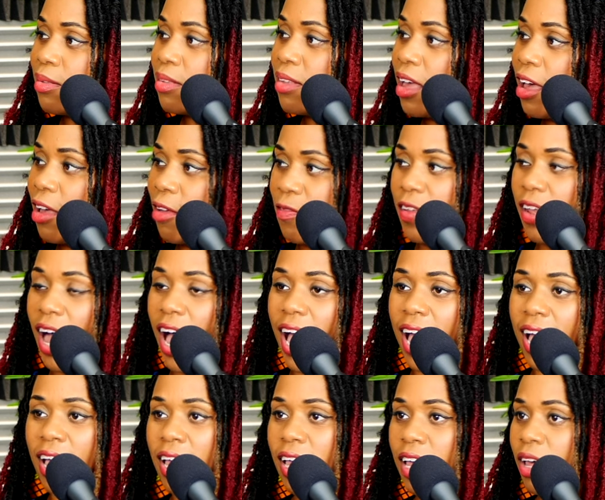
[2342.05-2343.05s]
stuff.
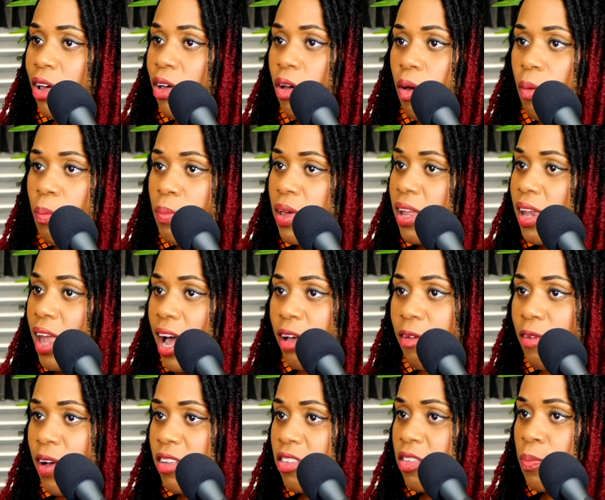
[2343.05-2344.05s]
Like I'll be like
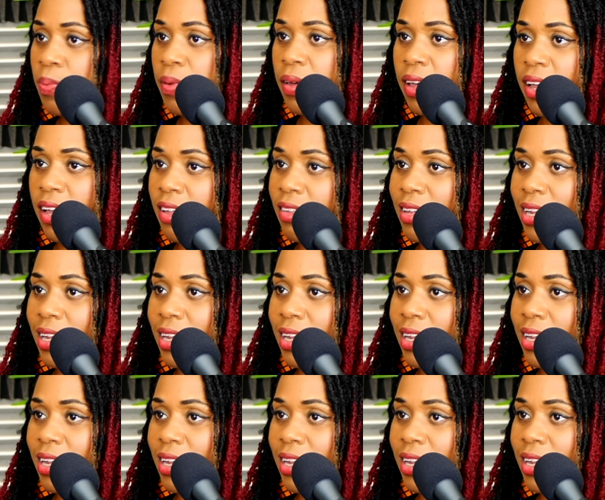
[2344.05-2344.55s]
recipes.